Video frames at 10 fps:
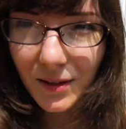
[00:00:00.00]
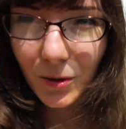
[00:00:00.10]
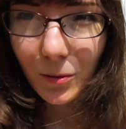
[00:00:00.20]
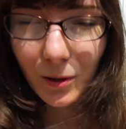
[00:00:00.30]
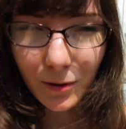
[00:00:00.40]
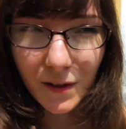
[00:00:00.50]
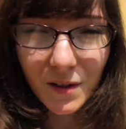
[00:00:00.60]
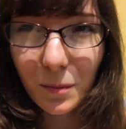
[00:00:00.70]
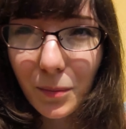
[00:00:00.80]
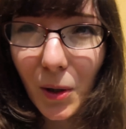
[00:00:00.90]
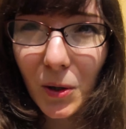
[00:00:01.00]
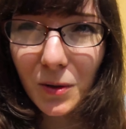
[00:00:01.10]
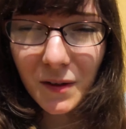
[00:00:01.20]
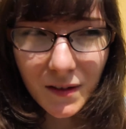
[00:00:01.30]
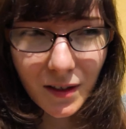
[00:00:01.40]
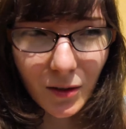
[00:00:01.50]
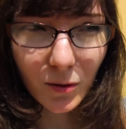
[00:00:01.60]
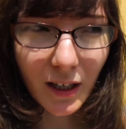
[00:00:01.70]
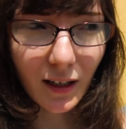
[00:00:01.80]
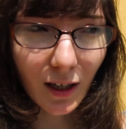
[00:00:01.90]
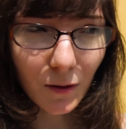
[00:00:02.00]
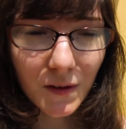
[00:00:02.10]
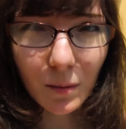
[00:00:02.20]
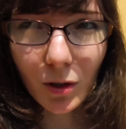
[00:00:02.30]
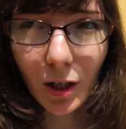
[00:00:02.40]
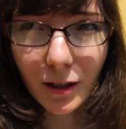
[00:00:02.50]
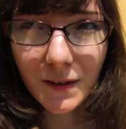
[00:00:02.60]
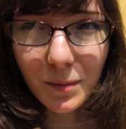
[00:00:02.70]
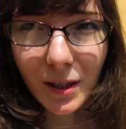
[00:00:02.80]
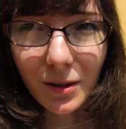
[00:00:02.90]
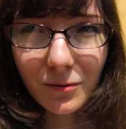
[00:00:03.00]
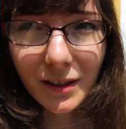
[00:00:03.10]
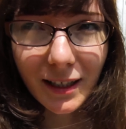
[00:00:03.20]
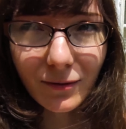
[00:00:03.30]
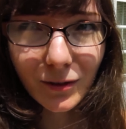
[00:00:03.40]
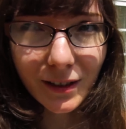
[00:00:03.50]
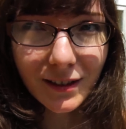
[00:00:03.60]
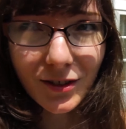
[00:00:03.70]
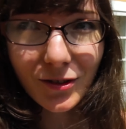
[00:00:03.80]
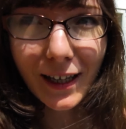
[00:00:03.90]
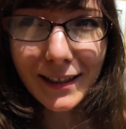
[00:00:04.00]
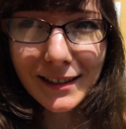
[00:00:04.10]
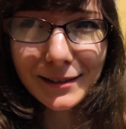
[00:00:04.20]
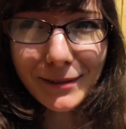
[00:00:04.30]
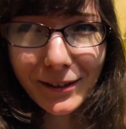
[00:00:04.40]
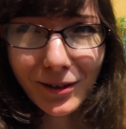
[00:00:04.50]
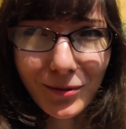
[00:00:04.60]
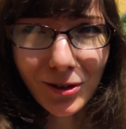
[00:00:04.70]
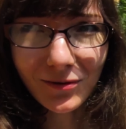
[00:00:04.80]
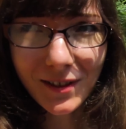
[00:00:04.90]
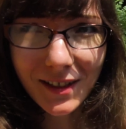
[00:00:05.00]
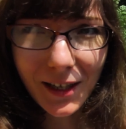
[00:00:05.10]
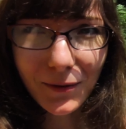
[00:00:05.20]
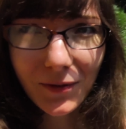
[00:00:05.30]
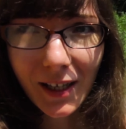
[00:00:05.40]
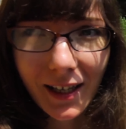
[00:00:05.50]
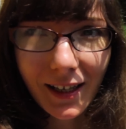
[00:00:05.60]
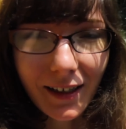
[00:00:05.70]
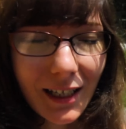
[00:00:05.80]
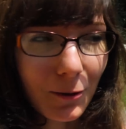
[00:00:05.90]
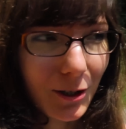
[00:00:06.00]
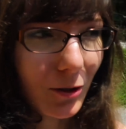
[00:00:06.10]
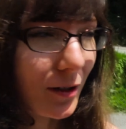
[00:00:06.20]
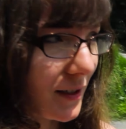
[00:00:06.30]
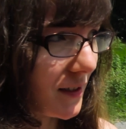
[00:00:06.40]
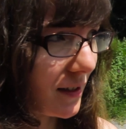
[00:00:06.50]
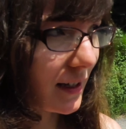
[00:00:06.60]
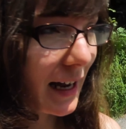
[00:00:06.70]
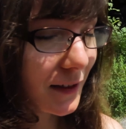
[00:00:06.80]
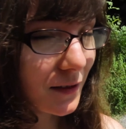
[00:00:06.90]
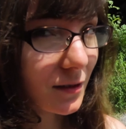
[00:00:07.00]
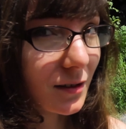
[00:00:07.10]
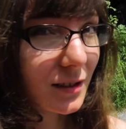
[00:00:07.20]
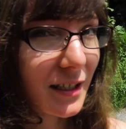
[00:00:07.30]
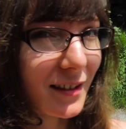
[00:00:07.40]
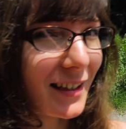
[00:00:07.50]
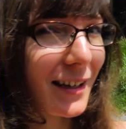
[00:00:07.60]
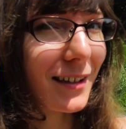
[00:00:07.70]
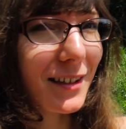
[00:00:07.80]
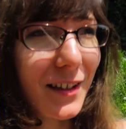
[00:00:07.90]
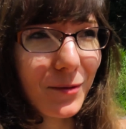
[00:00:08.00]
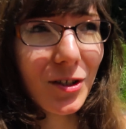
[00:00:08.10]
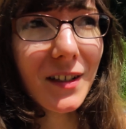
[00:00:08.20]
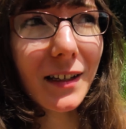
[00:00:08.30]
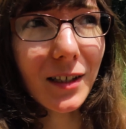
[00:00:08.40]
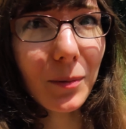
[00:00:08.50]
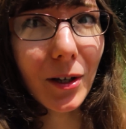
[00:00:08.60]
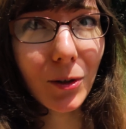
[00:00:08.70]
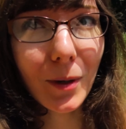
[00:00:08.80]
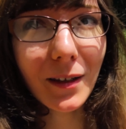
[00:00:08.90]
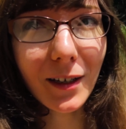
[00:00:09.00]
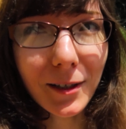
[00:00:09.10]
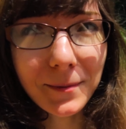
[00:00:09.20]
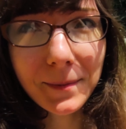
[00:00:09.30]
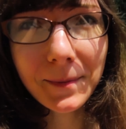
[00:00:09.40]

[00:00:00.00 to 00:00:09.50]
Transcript: So we were supposed to go get our SIM cards, but we're getting really distracted by all the beautiful stuff. And now we're going to see the castle, I think, because we just ended up on the way there.